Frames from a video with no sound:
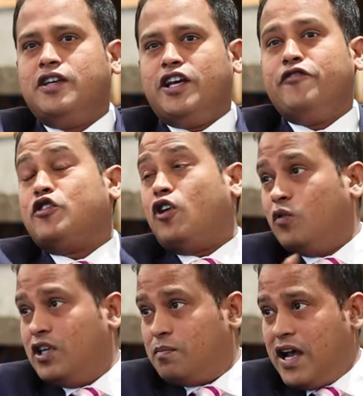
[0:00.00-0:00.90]
If you're not
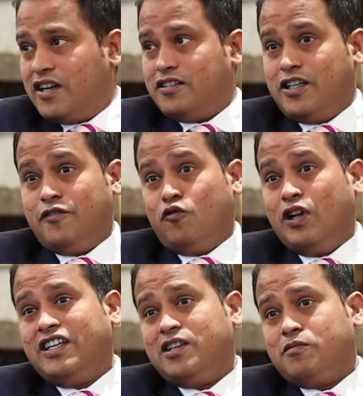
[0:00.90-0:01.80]
well planned, if
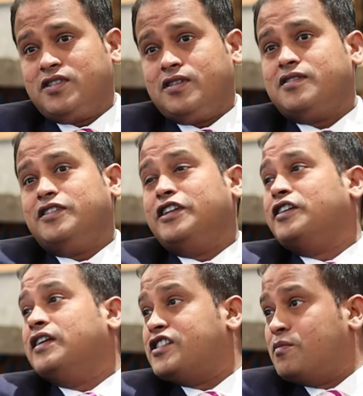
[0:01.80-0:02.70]
one thing misses, then it
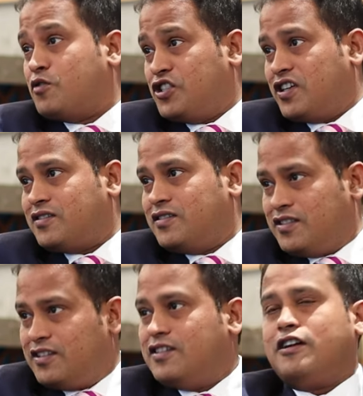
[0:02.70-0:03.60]
delays the project,
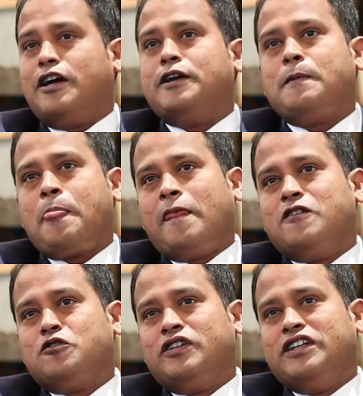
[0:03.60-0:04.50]
right?
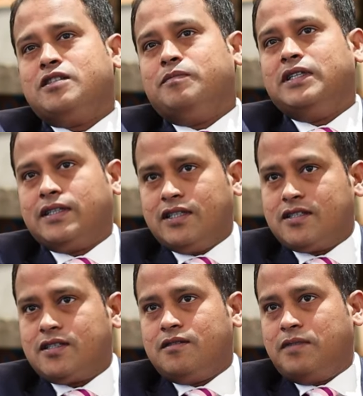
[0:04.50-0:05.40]
So it needs
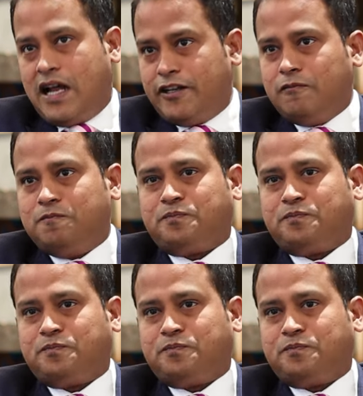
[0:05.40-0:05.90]
meticulous planning.